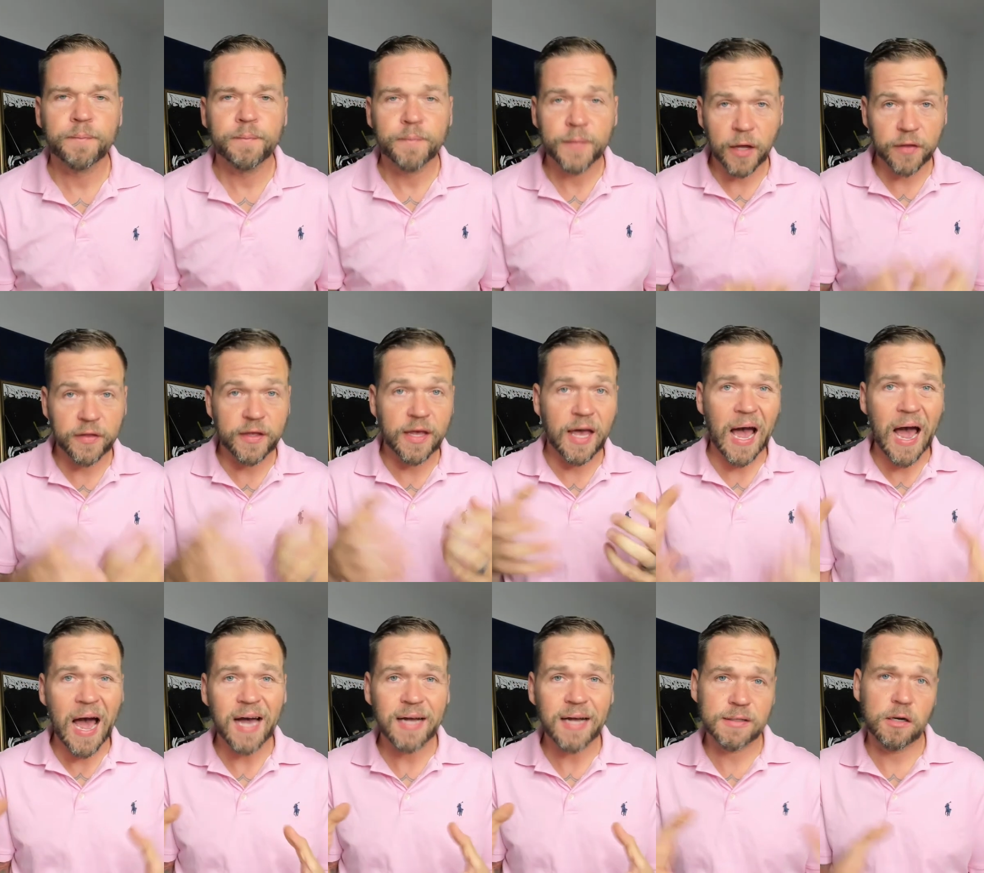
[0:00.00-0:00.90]
Now, the
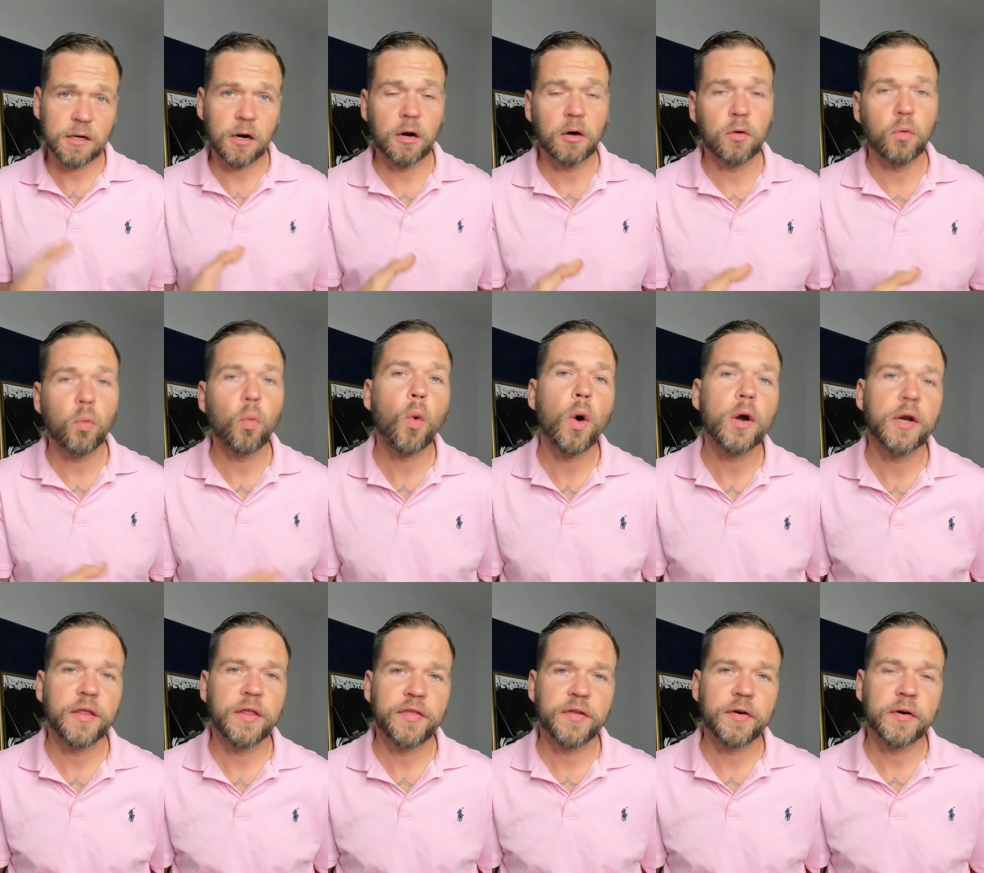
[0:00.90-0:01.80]
odds are 1
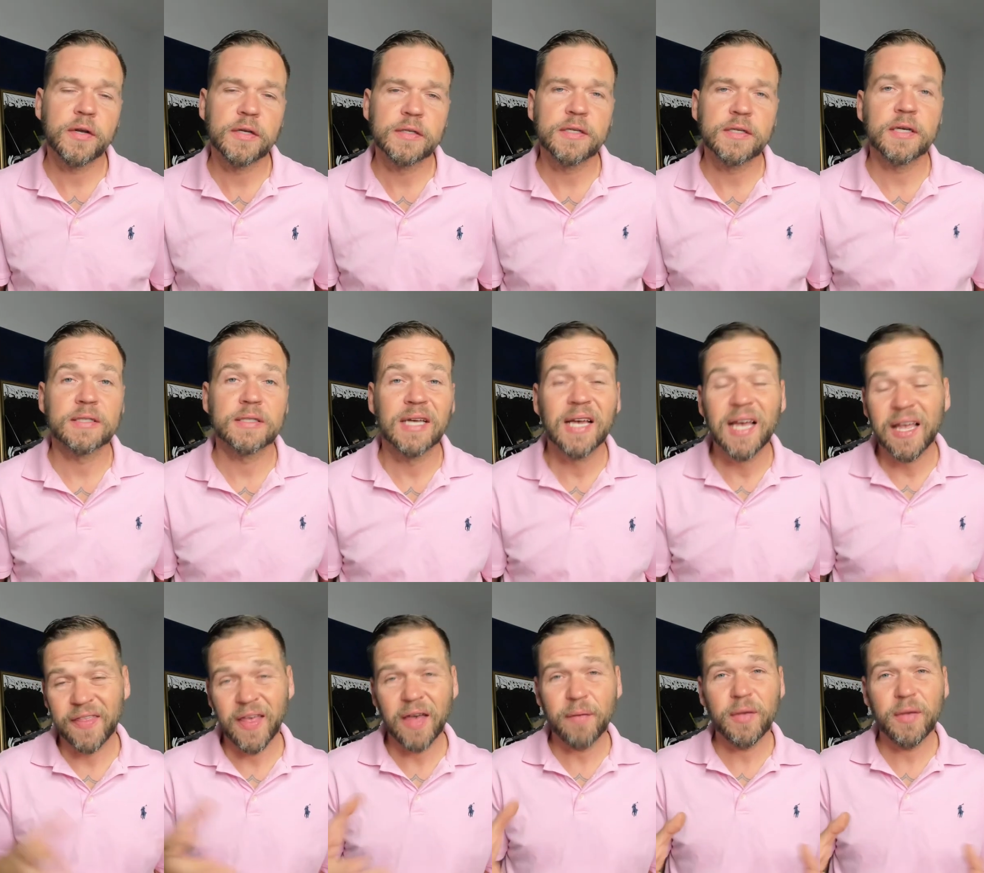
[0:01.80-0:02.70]
in 36.
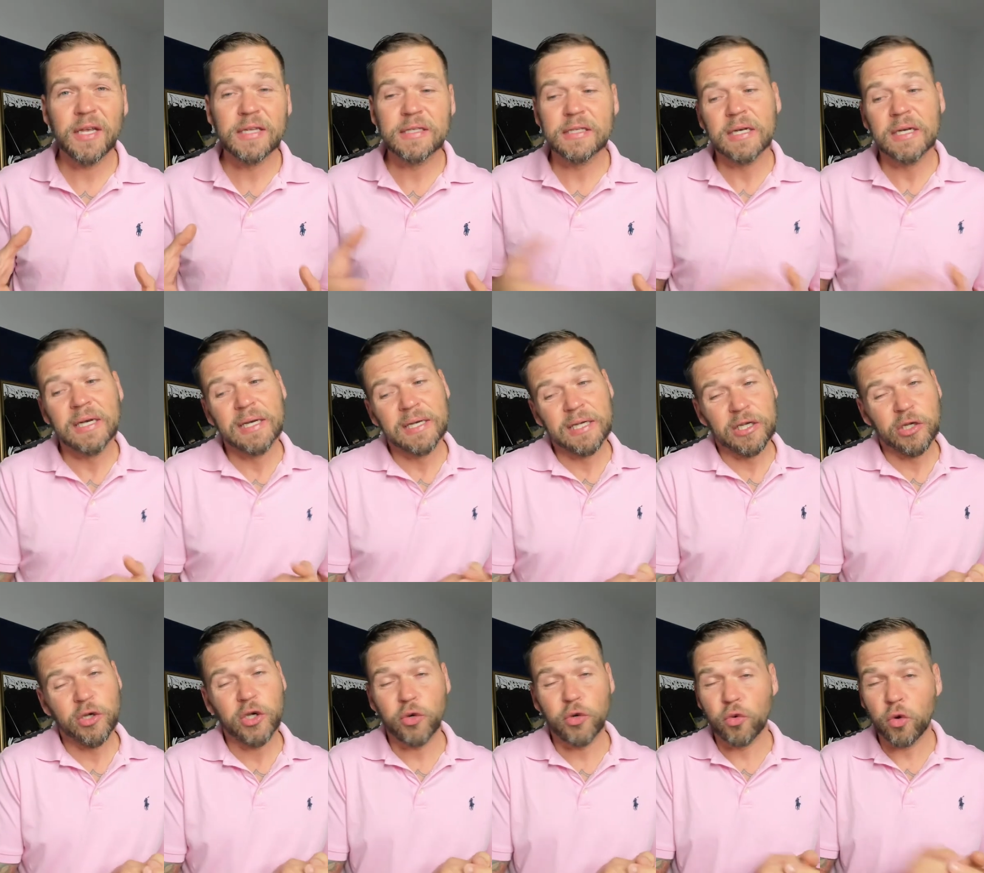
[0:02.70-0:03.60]
That means
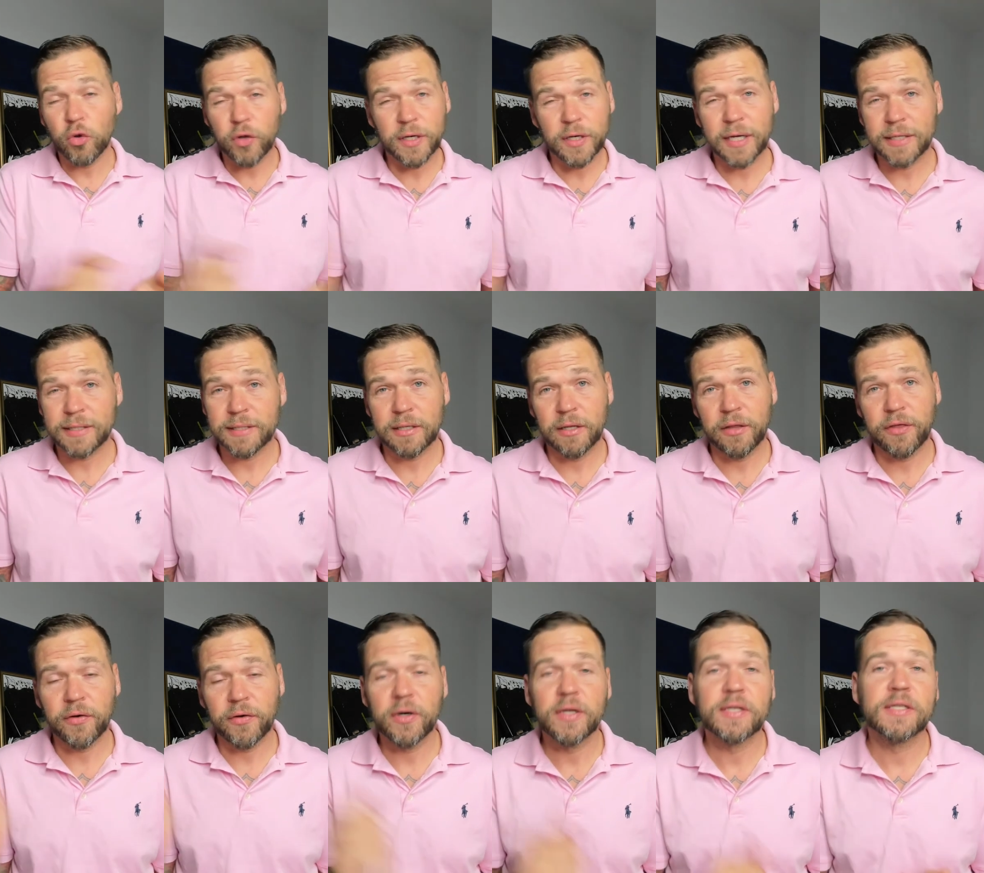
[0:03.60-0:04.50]
you could roll the dice
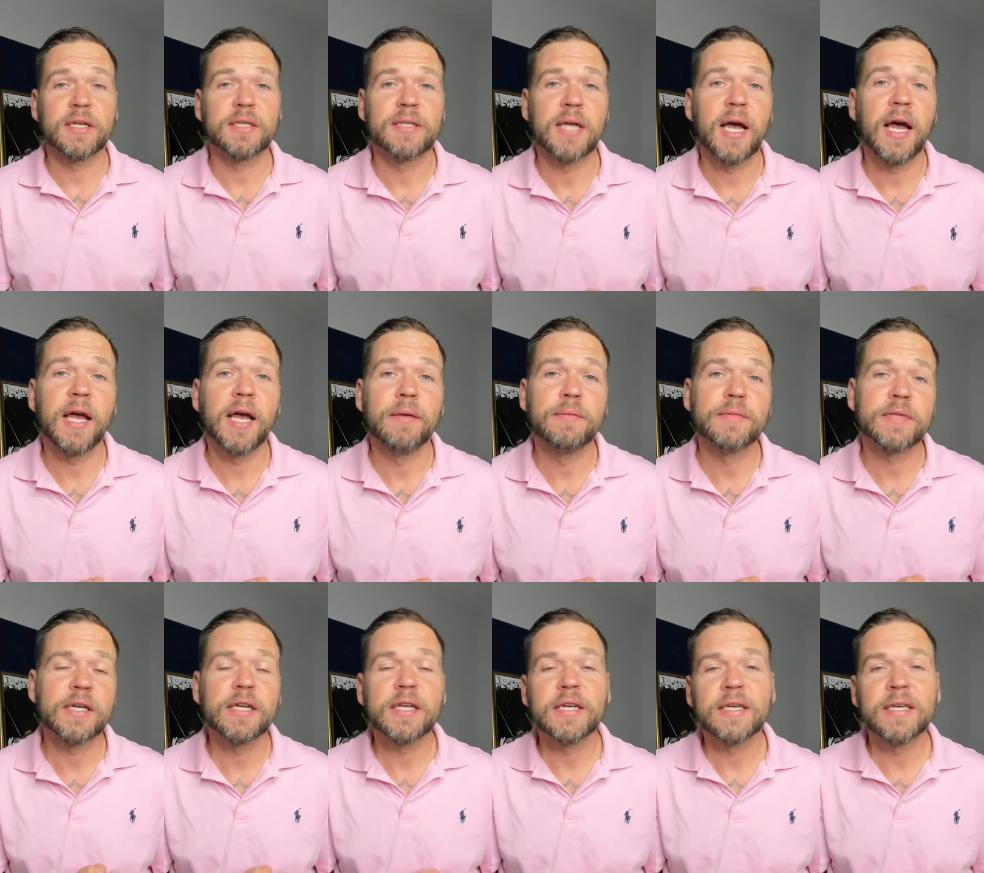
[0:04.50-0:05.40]
36 times
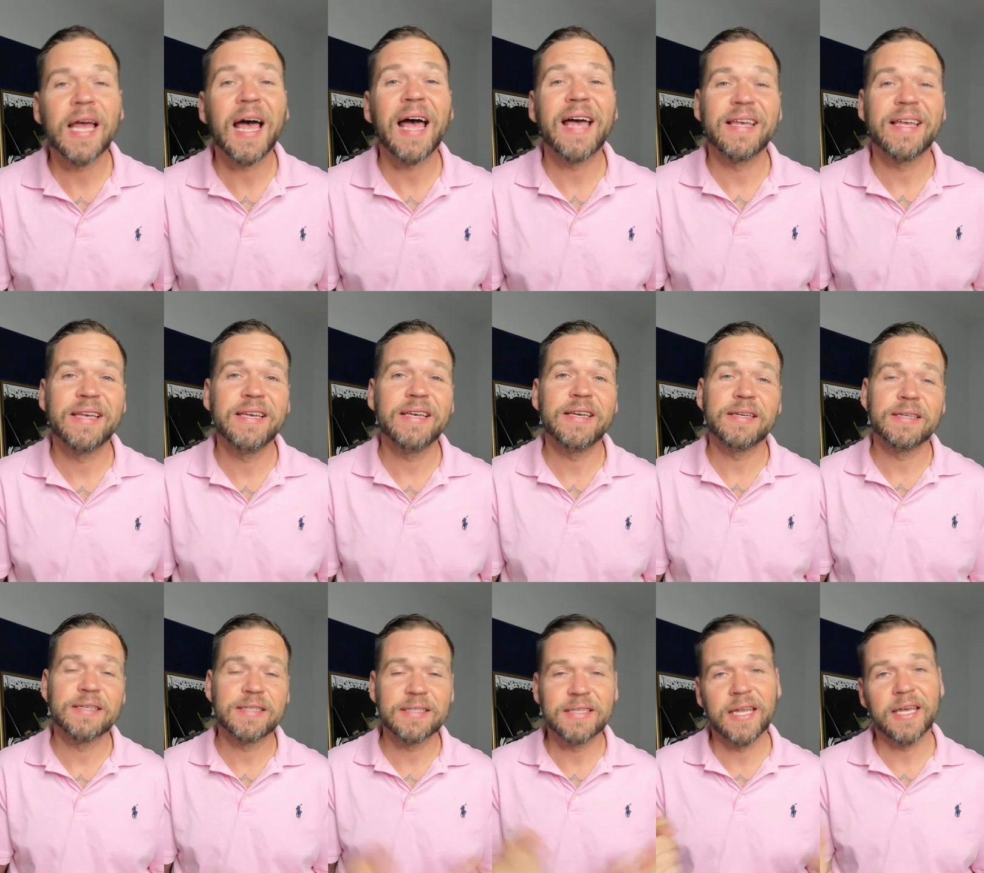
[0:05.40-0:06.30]
and it not
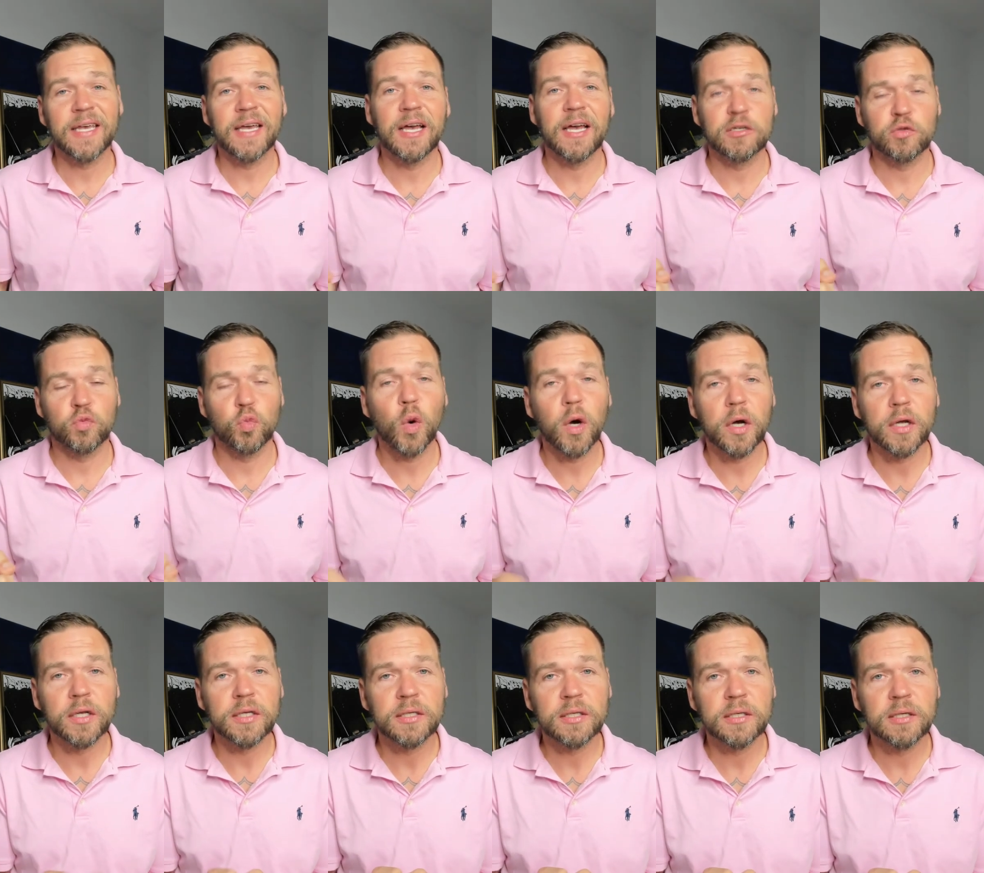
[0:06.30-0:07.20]
hit snake eyes
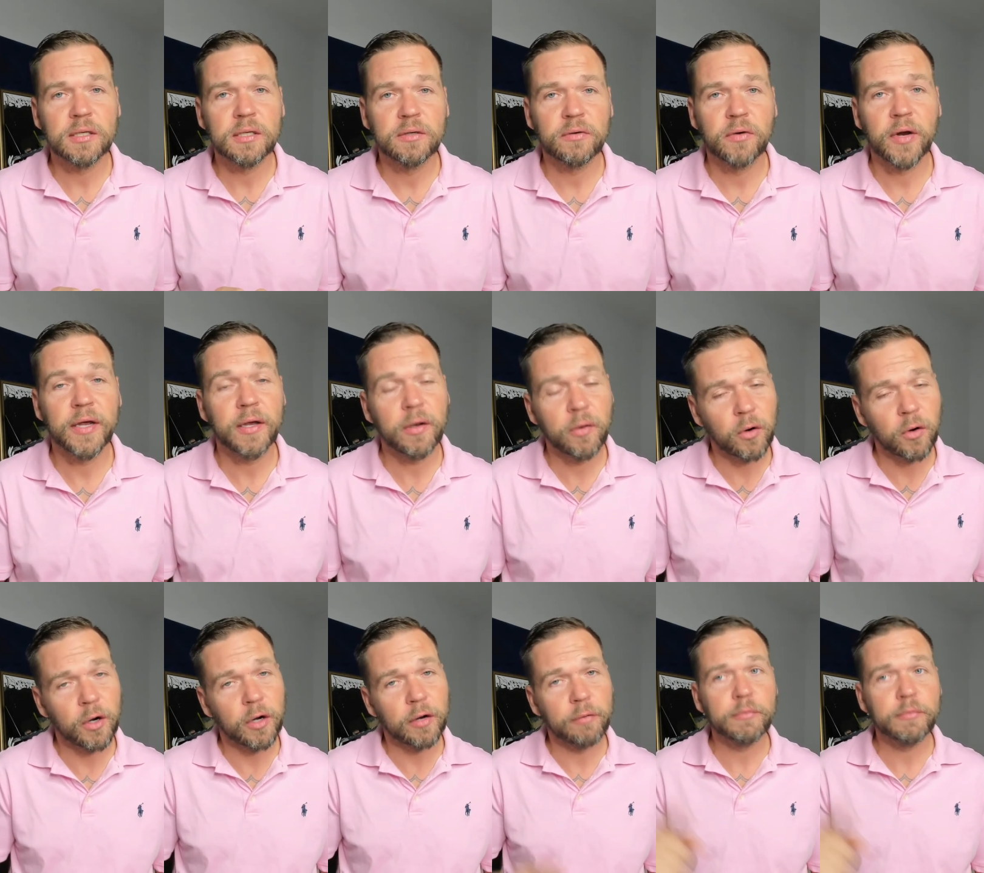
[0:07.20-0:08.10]
once, right? Or
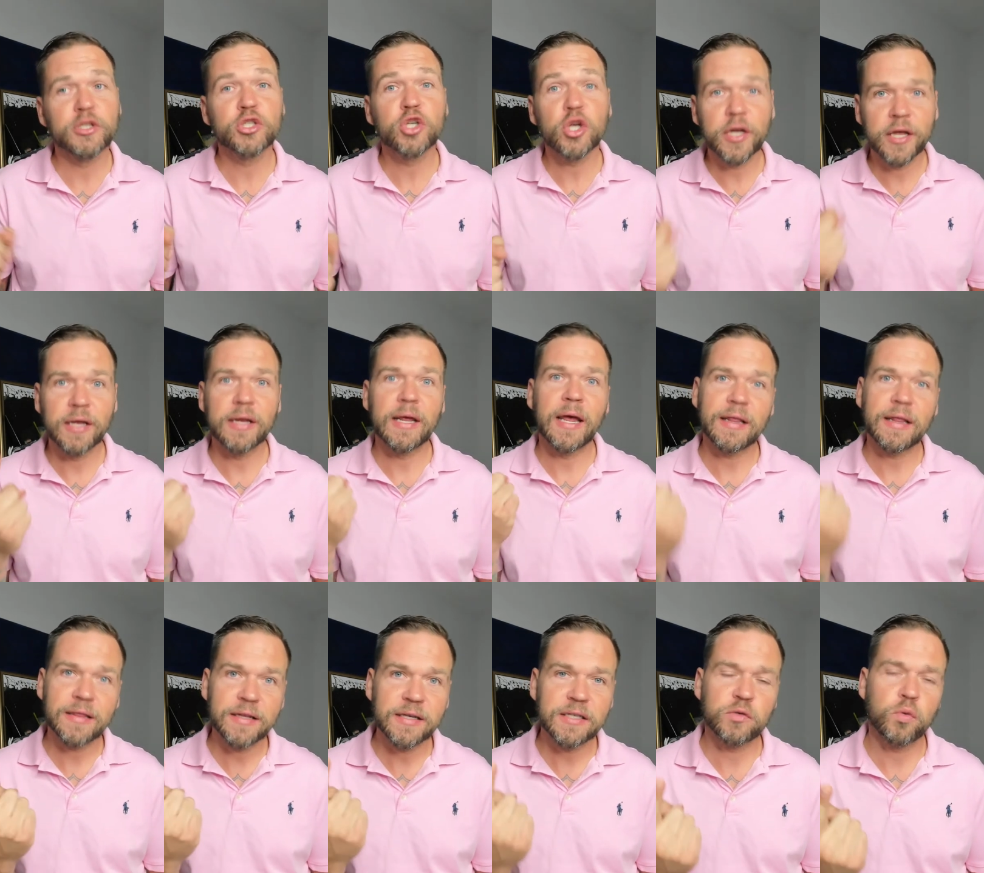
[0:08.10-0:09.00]
it should hit
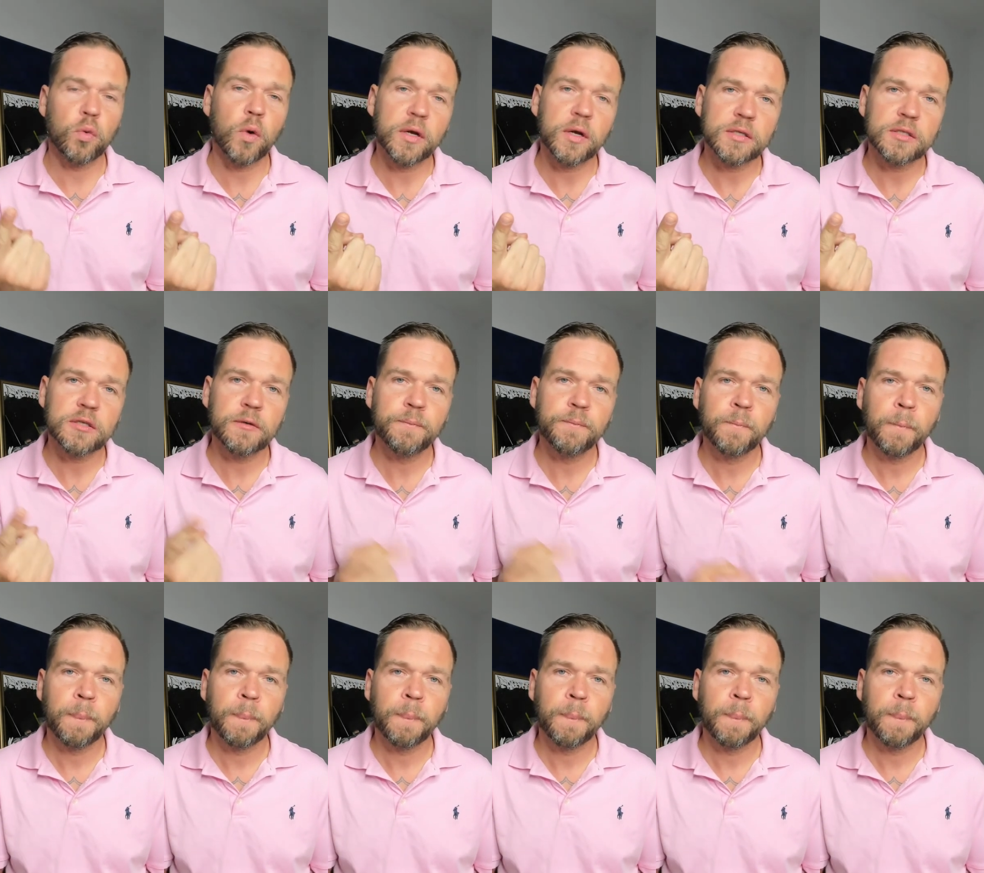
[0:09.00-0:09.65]
at least once.